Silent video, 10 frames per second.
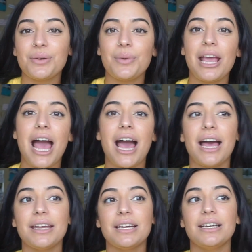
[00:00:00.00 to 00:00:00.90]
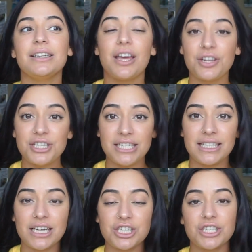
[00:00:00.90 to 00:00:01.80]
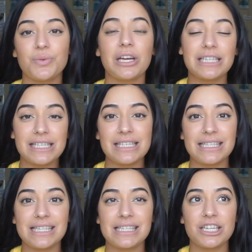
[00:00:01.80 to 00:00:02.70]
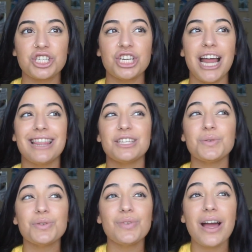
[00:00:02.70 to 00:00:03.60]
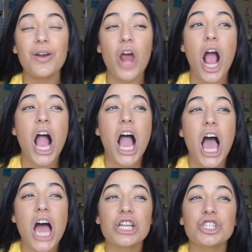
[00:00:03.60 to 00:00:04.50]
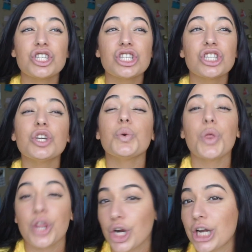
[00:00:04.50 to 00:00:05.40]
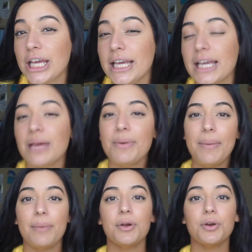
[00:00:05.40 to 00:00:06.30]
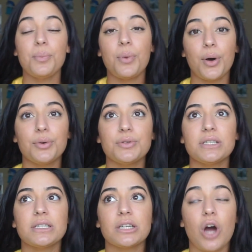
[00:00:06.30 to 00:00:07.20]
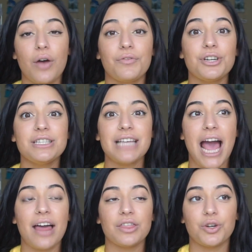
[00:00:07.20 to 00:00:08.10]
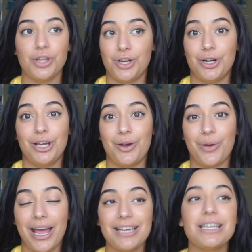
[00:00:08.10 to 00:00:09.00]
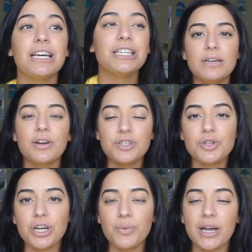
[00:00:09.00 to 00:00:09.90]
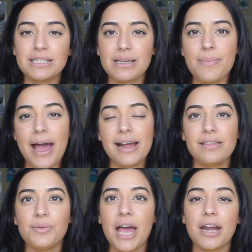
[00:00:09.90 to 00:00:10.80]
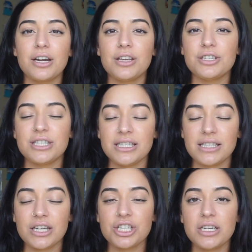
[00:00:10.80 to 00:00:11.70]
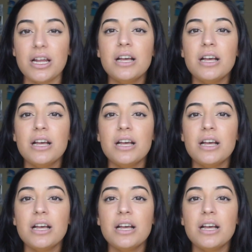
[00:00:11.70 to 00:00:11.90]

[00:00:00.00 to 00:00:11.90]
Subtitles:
we had another C-section, so we got to see the C-section, and this was around 2:30. Keep in mind, we go to post conference at 3:30, okay? Around 2:30, we got sent back, and then we had another C-section,